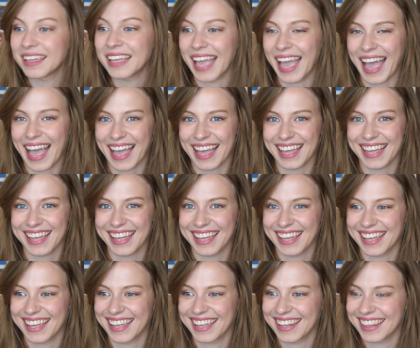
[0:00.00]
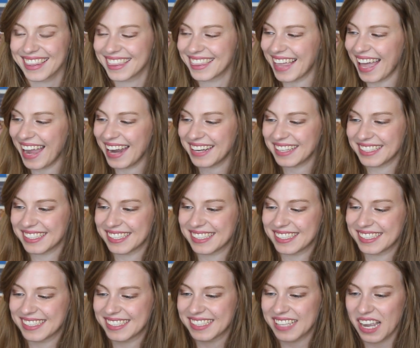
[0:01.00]
to spend on that. That
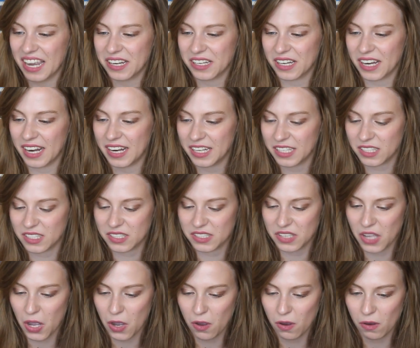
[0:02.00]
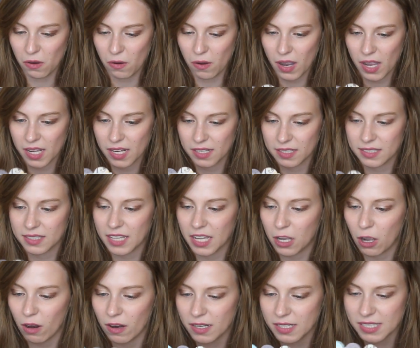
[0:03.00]
awesome. Is such, and it's so, the
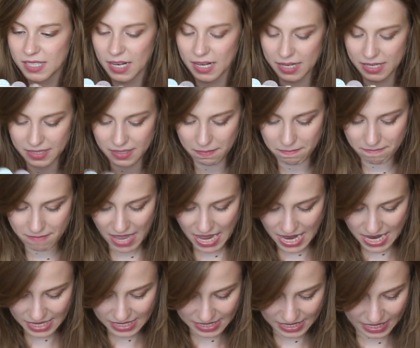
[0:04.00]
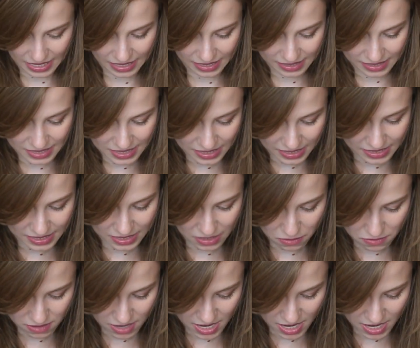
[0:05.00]
cardstock is amazing. This is so